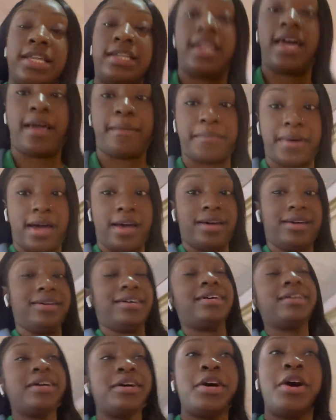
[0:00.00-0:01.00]
Like, my
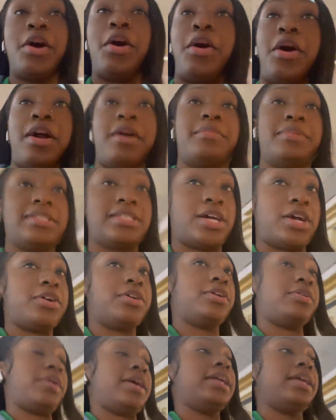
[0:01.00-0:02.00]
arm is
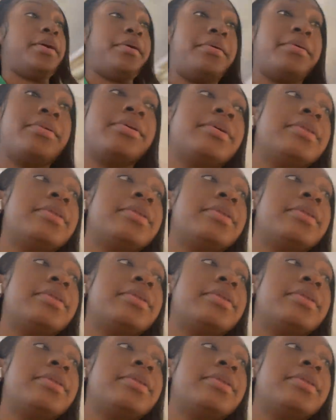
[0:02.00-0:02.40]
hurting right now.